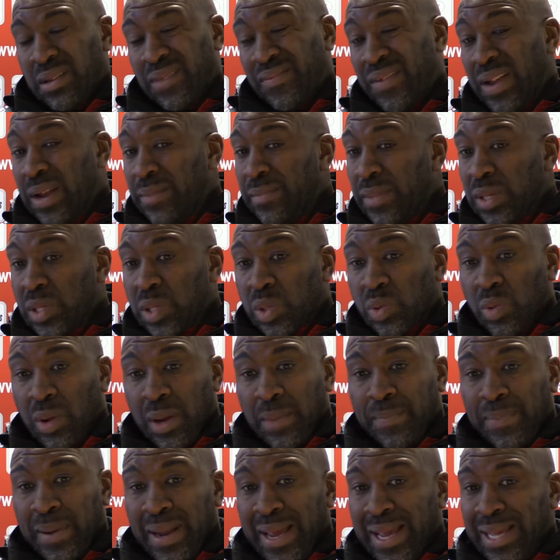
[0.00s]
Development
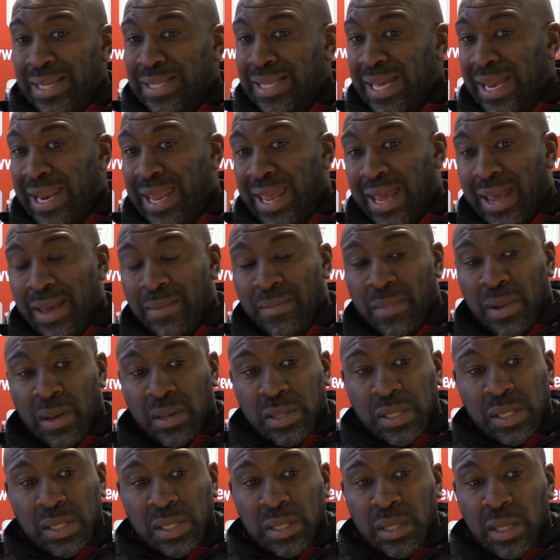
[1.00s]
squad players, Danny
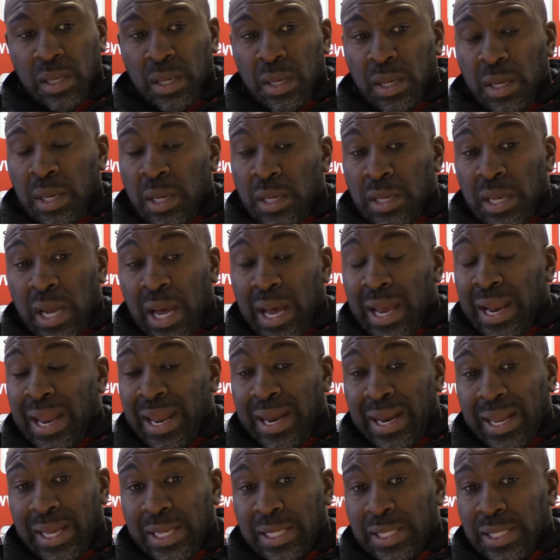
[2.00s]
Amos, Niall
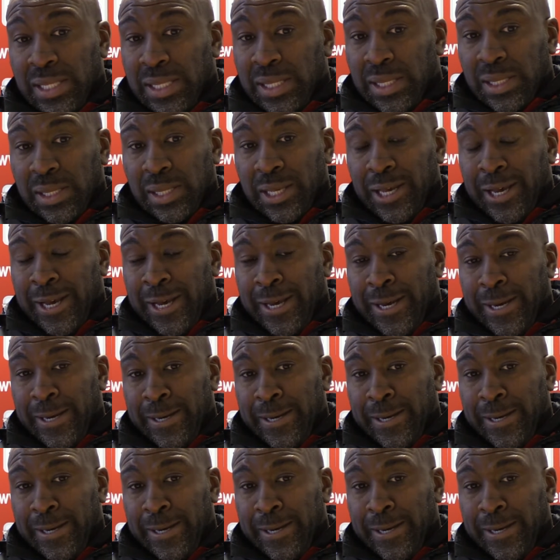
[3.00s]
Ennis,